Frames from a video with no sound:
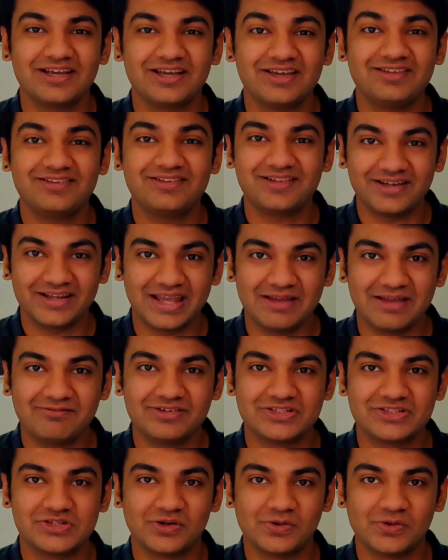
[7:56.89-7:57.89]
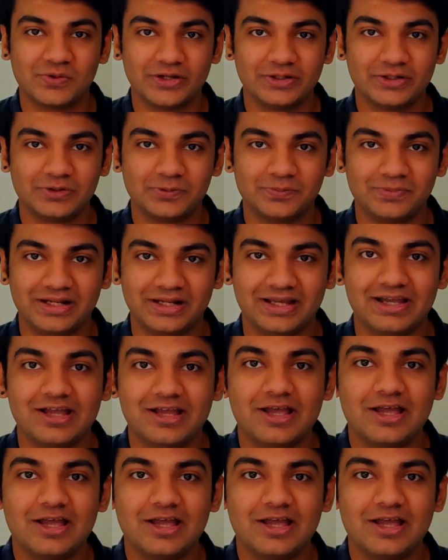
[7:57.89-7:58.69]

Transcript: is the game which you're going to play.